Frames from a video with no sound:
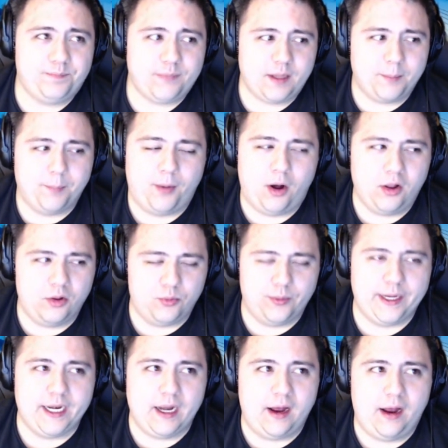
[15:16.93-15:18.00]
Ball
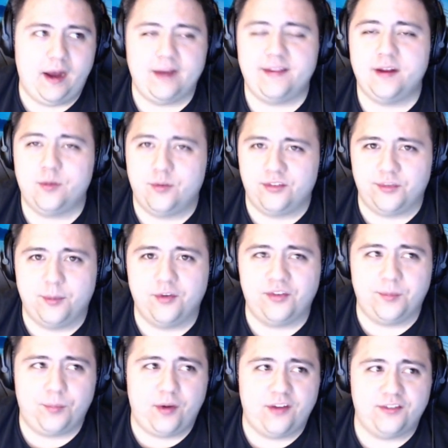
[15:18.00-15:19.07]
Arena, I think was the
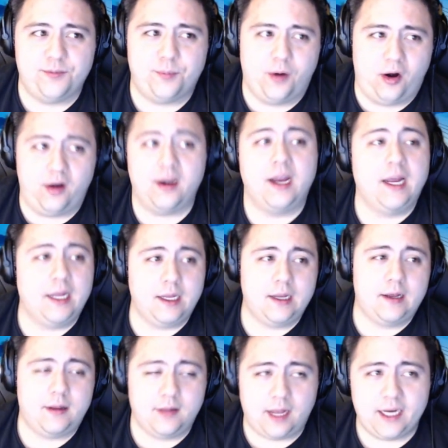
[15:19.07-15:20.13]
most impressive part
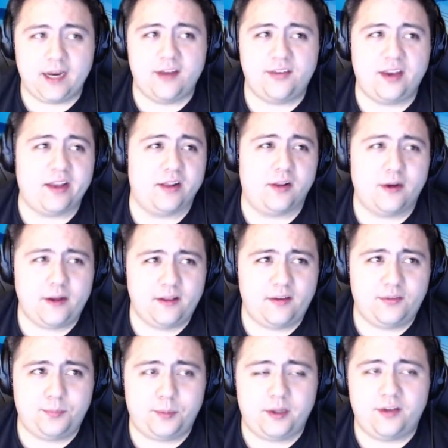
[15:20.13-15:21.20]
like I said, look at
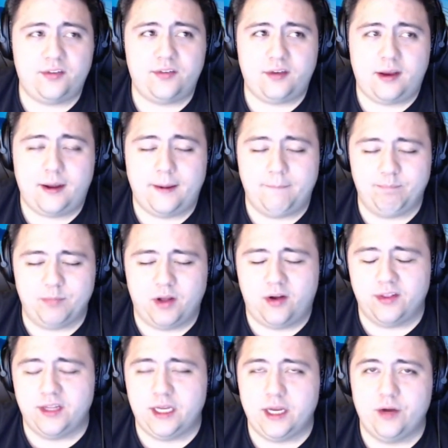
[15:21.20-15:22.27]
the splits um,
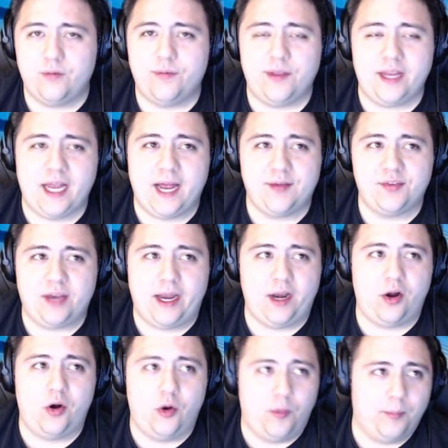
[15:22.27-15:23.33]
on the year for the Avs at
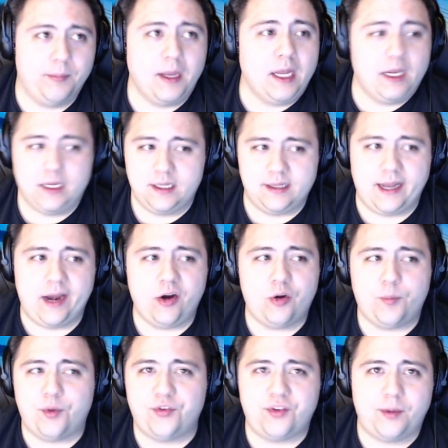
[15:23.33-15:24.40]
home. They are
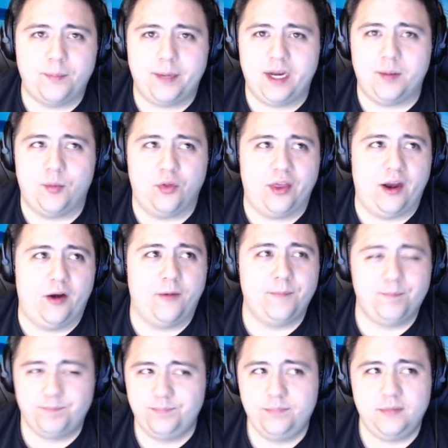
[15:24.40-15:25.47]
almost unbeatable there.
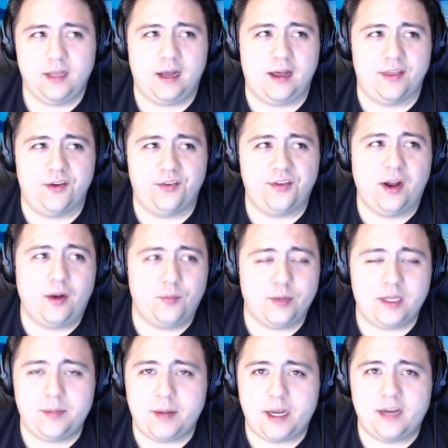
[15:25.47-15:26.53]
Uh, there's not
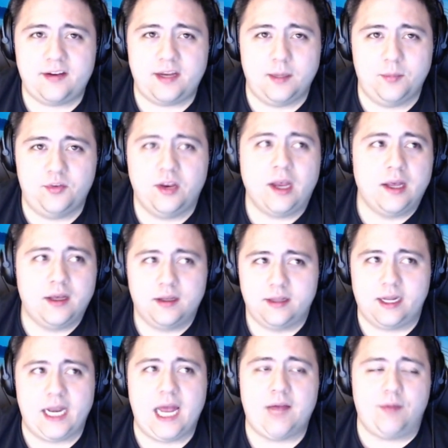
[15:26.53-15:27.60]
really many teams
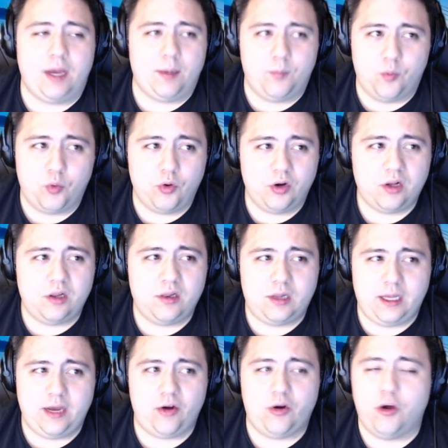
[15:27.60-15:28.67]
that have a more
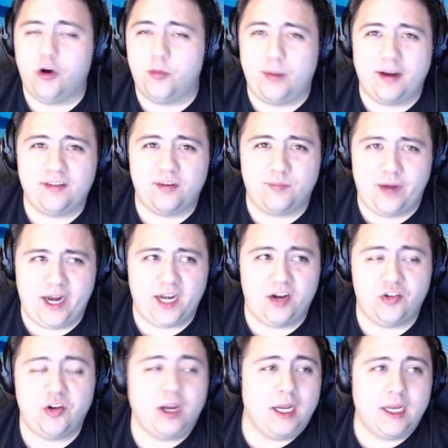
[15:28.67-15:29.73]
clear home ice
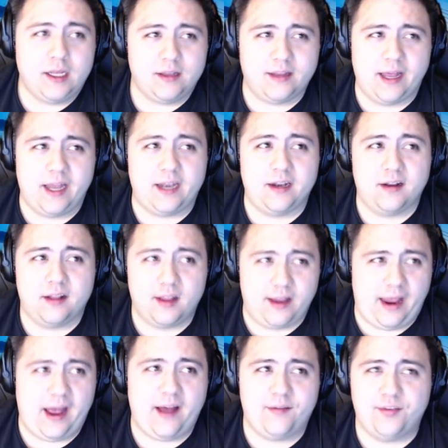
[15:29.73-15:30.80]
advantage than the
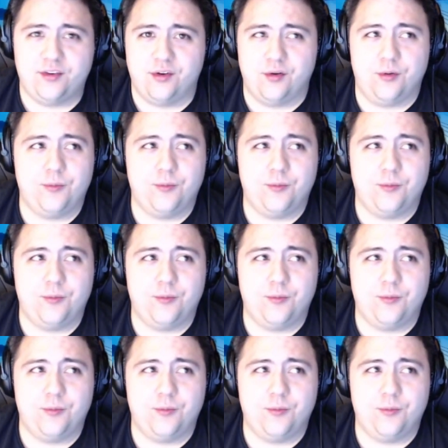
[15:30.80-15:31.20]
Avs do.